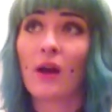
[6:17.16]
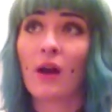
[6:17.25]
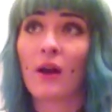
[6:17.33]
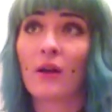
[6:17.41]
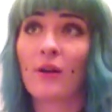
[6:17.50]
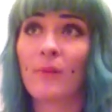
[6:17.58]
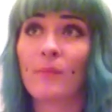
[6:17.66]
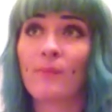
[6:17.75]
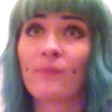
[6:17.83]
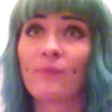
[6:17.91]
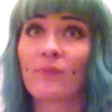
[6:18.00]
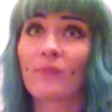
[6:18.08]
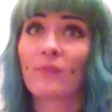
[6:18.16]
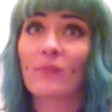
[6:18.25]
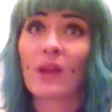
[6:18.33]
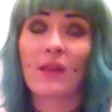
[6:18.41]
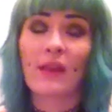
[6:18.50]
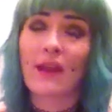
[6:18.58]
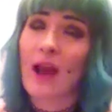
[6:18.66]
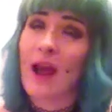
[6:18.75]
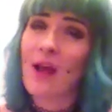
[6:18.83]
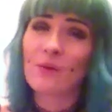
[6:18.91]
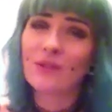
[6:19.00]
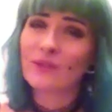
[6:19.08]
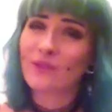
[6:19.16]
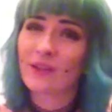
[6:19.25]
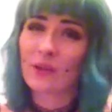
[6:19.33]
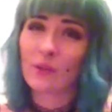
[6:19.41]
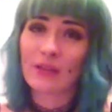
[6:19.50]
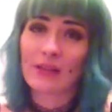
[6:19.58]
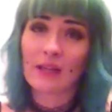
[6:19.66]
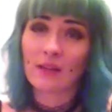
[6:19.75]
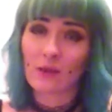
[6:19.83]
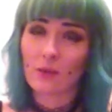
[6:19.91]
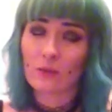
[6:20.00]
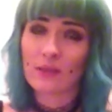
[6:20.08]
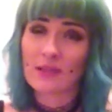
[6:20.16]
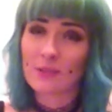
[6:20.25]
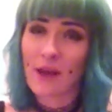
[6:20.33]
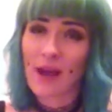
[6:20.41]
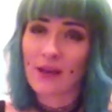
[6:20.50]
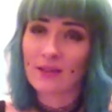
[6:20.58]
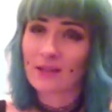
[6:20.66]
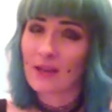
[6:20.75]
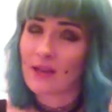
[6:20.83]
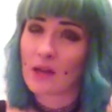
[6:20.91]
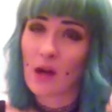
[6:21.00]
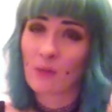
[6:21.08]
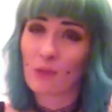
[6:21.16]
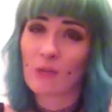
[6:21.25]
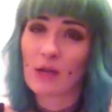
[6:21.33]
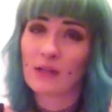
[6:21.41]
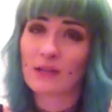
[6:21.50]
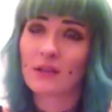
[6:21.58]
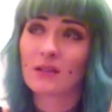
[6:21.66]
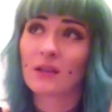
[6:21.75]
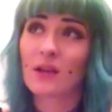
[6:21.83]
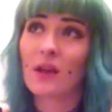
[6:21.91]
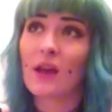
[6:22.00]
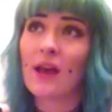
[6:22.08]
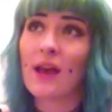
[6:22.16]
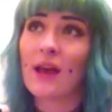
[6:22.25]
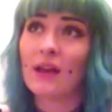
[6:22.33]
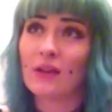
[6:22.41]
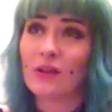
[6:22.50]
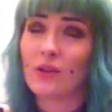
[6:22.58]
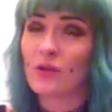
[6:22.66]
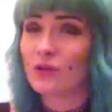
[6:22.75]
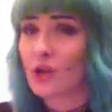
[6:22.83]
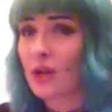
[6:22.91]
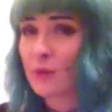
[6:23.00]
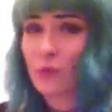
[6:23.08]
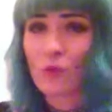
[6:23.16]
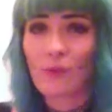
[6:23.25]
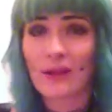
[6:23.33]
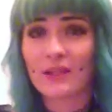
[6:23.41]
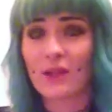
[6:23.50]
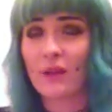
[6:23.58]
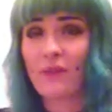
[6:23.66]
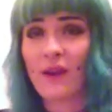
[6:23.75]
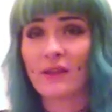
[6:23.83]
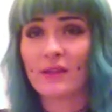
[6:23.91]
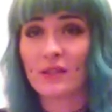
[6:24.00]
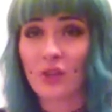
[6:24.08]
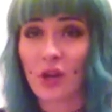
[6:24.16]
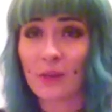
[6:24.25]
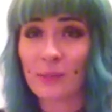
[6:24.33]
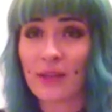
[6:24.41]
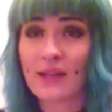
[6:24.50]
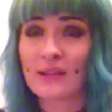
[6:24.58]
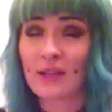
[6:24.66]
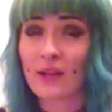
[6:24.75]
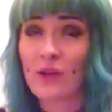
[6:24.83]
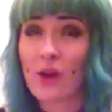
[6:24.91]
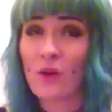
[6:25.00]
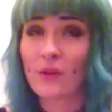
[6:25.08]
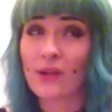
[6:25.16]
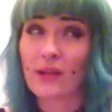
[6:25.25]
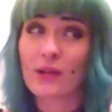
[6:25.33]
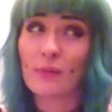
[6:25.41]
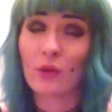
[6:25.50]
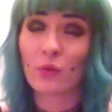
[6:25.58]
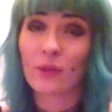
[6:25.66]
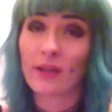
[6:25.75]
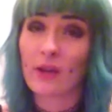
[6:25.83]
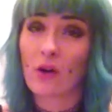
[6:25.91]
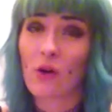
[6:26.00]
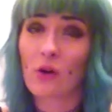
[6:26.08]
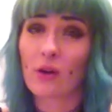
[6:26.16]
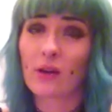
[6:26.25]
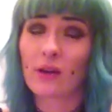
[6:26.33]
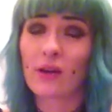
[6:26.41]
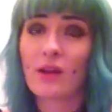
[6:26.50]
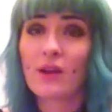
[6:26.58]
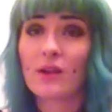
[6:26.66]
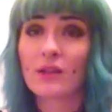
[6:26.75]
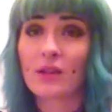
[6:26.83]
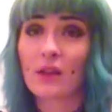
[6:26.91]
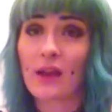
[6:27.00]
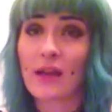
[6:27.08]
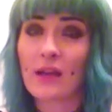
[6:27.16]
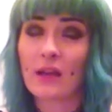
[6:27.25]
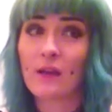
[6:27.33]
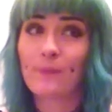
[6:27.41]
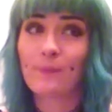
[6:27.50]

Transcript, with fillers: Um, Like, I was feeling really alone these past, like, couple months and, you know, trying to pull myself out of this dark place. And I know that it can be really hard to, like,